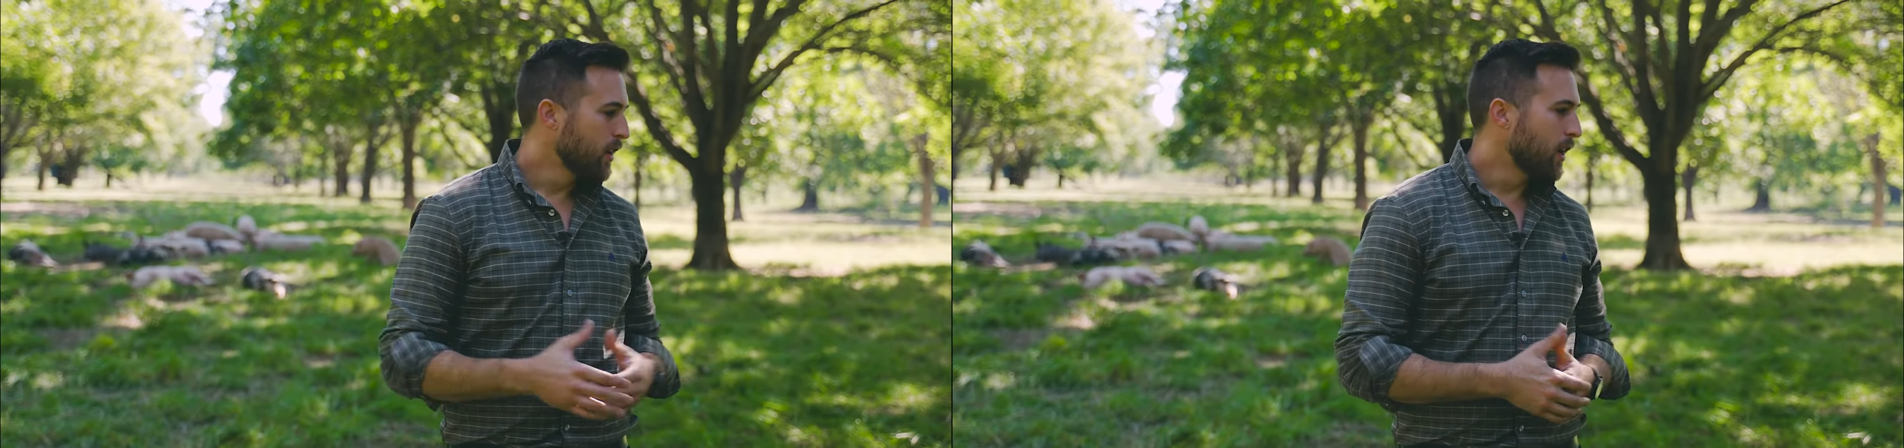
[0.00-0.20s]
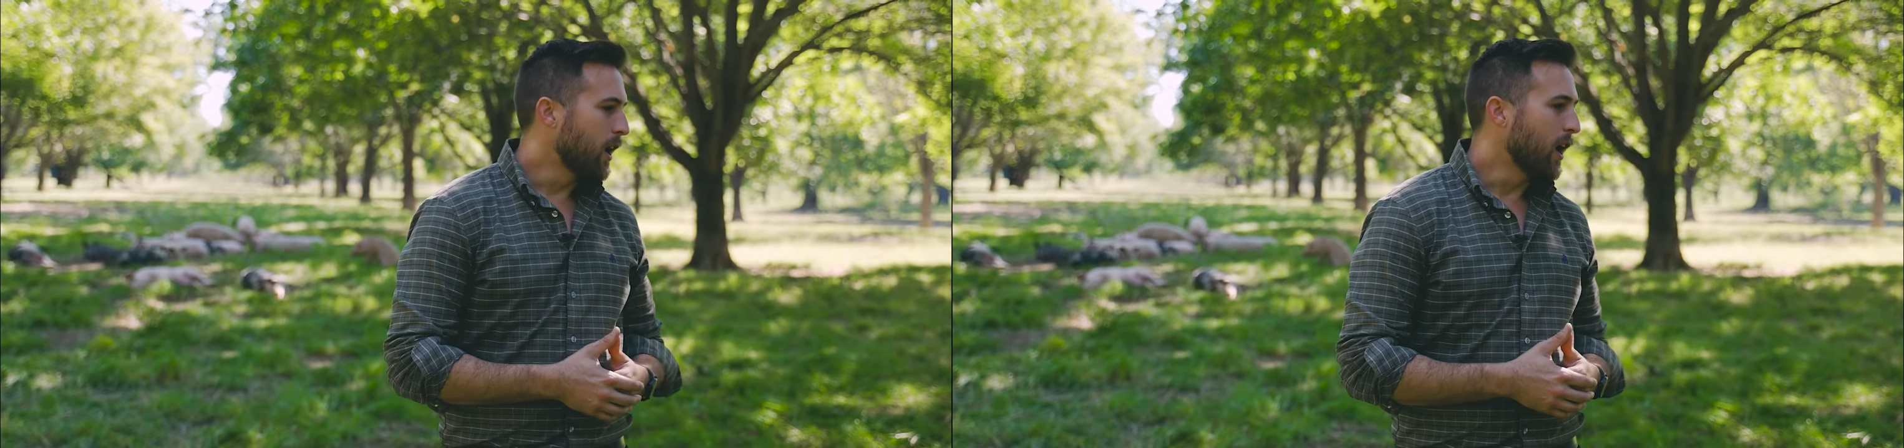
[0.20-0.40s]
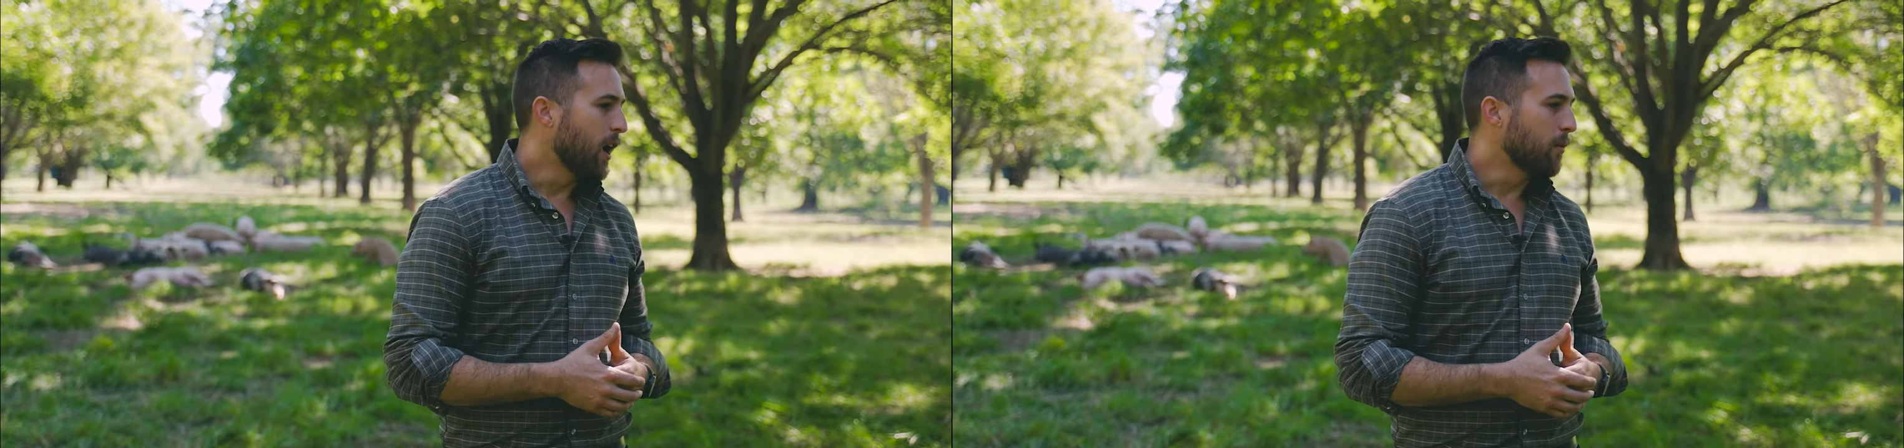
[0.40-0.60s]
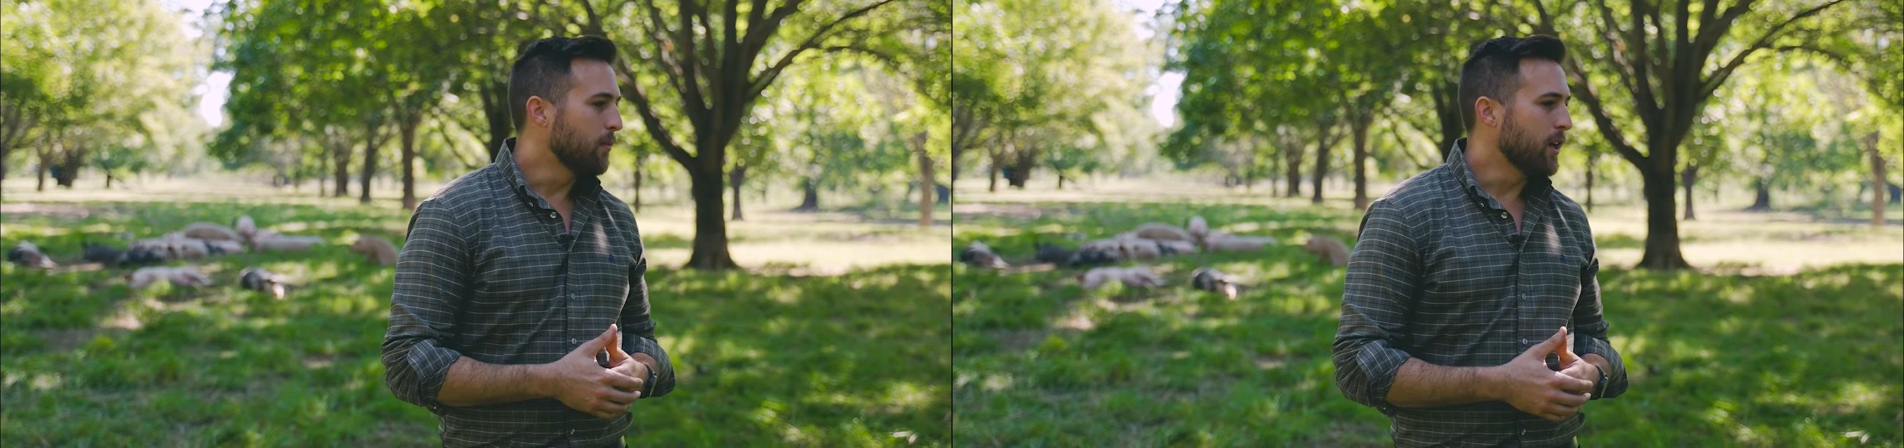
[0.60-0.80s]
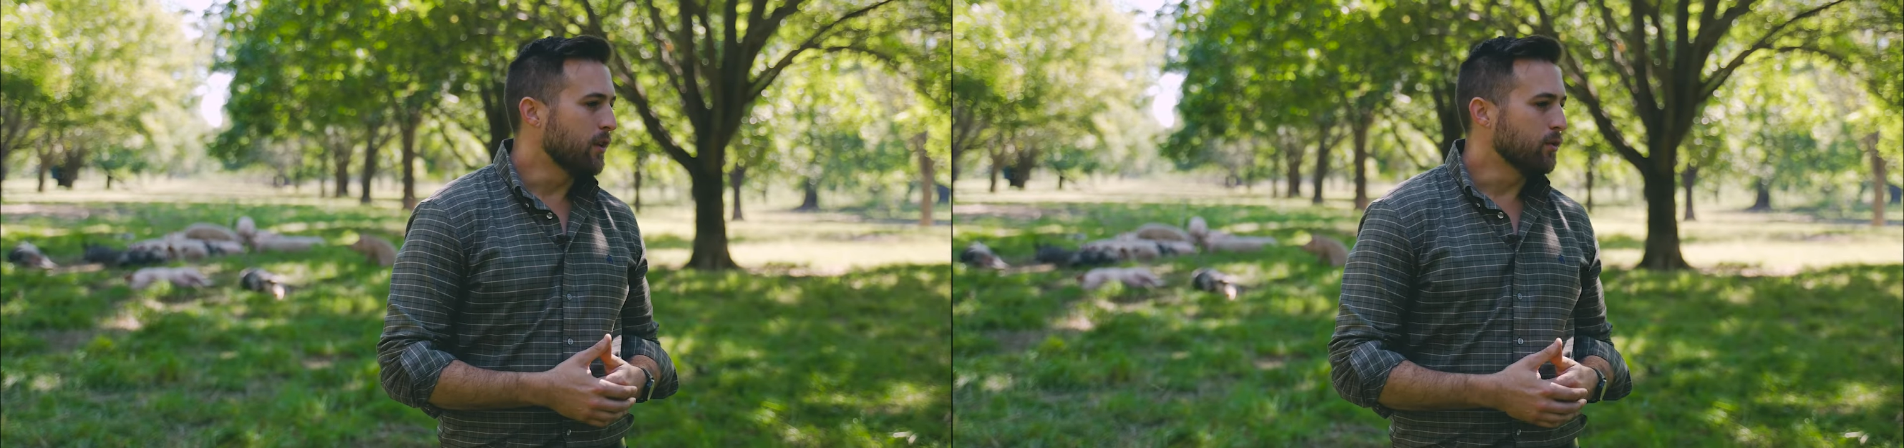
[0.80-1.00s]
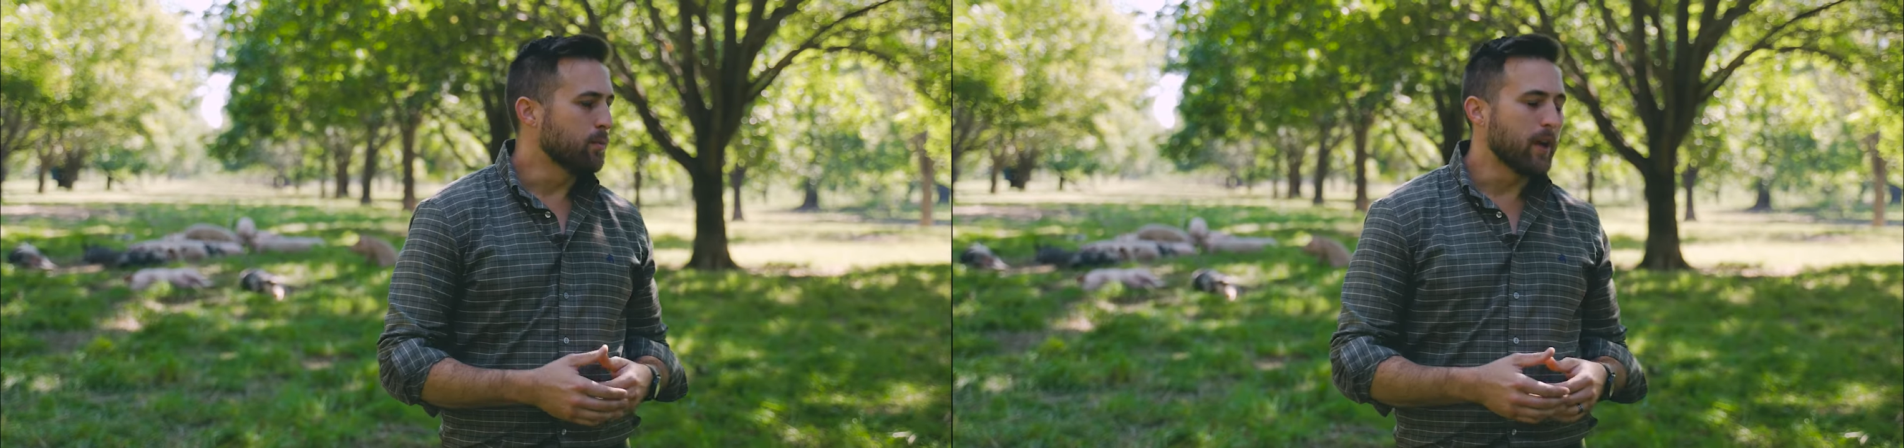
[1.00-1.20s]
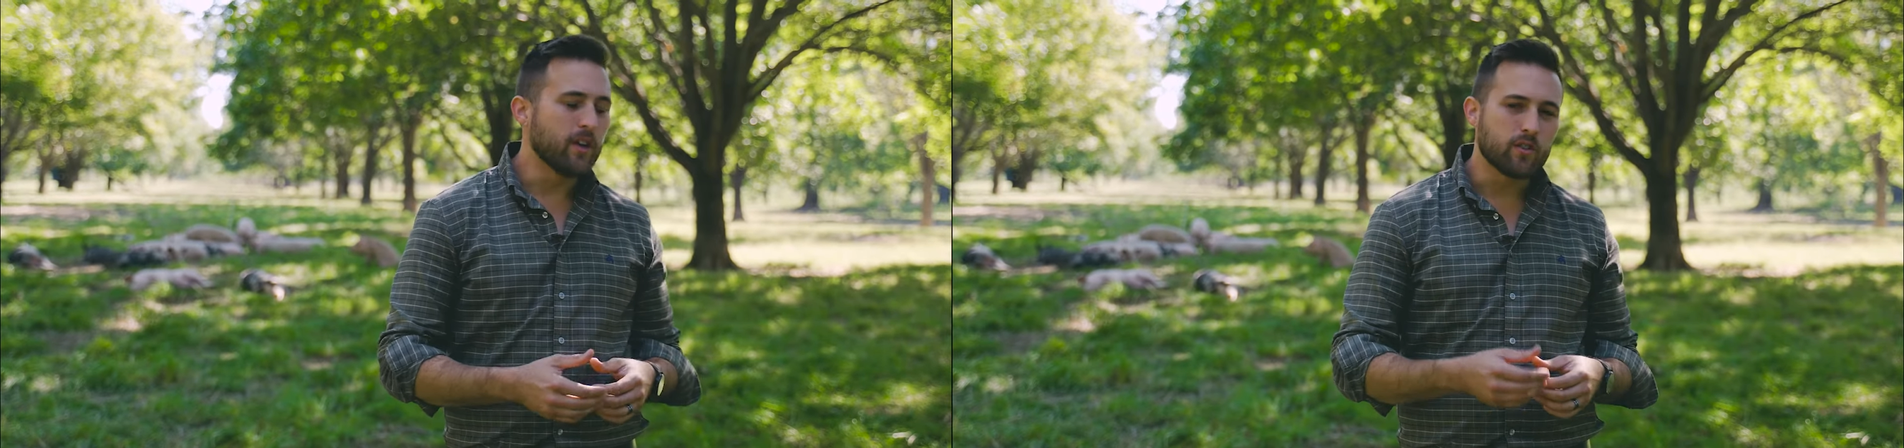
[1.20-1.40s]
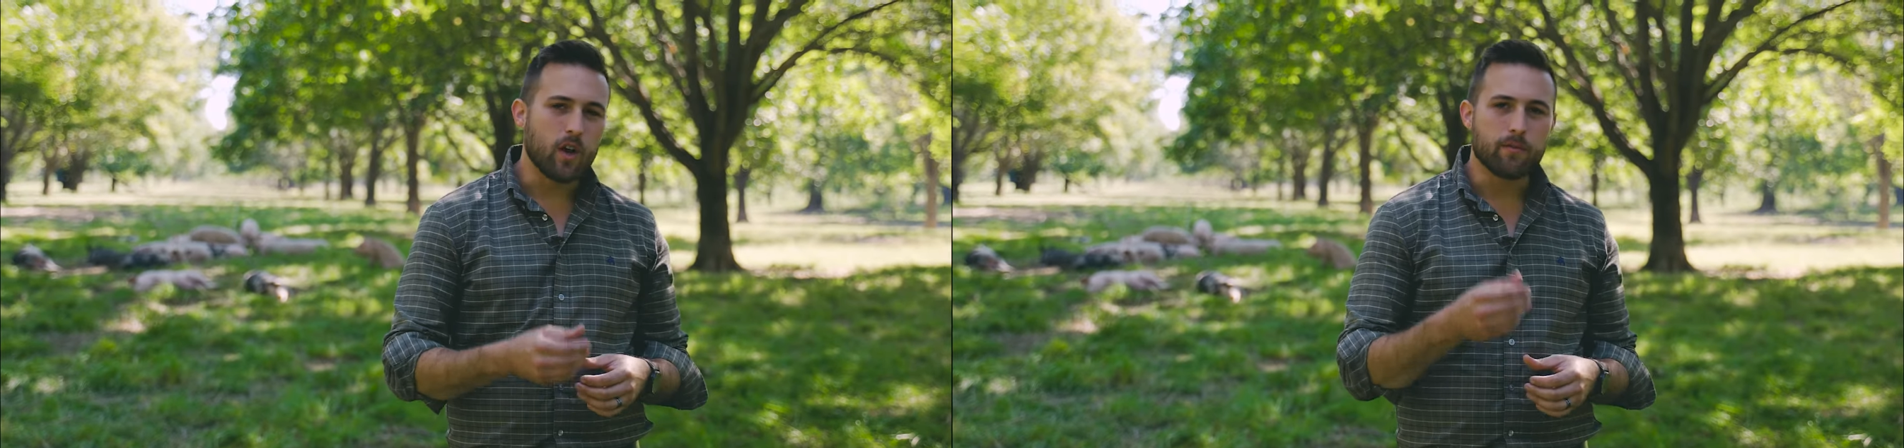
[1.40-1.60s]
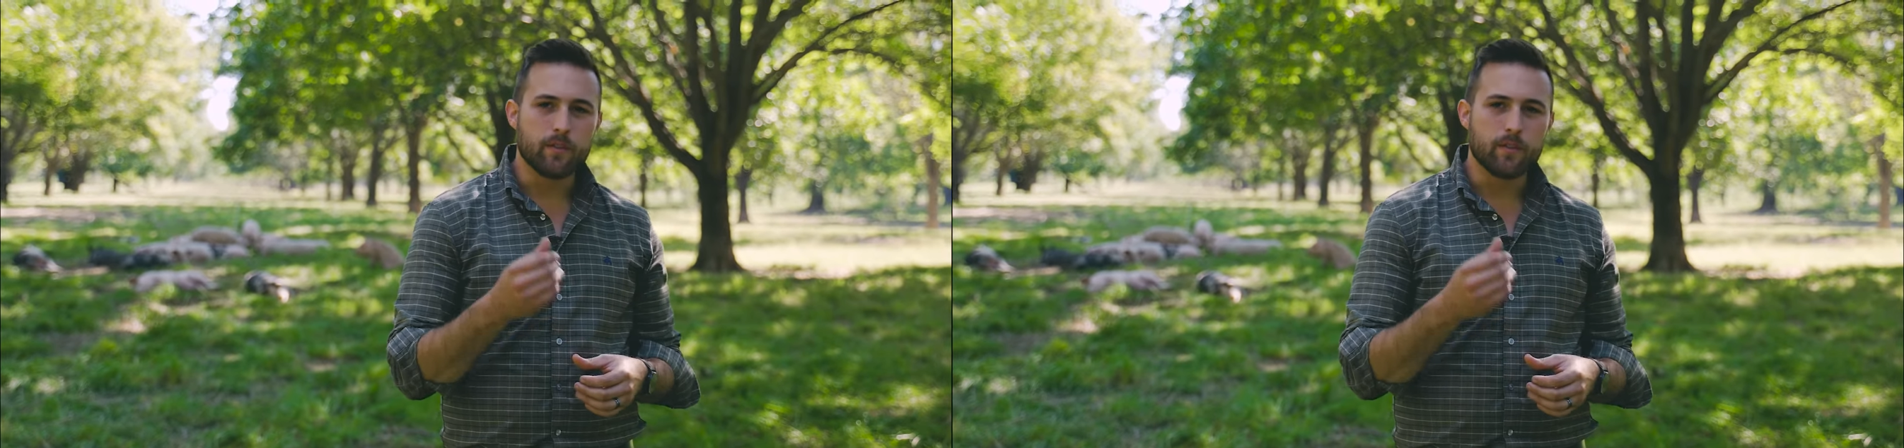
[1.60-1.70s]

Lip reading: and it was based off